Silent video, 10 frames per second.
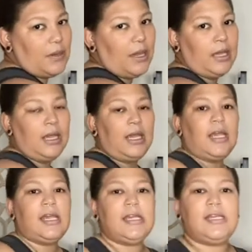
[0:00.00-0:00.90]
but
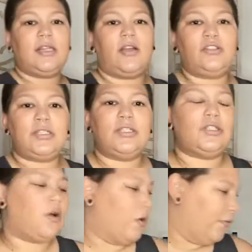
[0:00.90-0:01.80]
they're
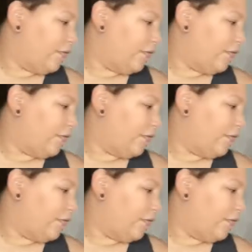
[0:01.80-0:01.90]
just so